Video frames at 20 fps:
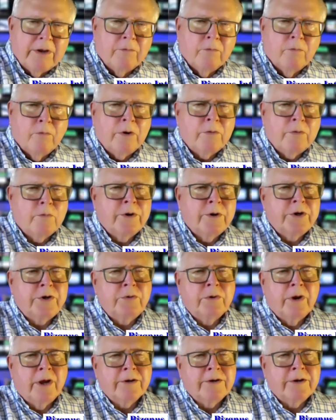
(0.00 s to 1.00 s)
what would
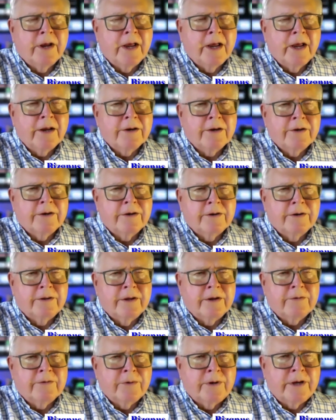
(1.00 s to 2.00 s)
you like to add
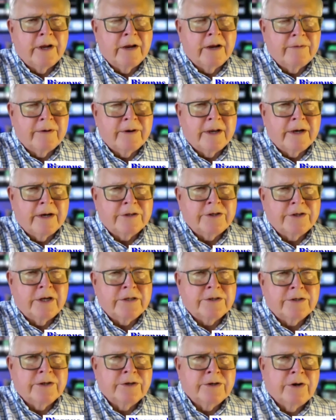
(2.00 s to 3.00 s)
that we haven't had a
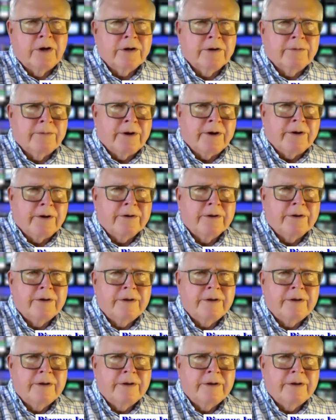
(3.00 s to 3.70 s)
chance to talk about?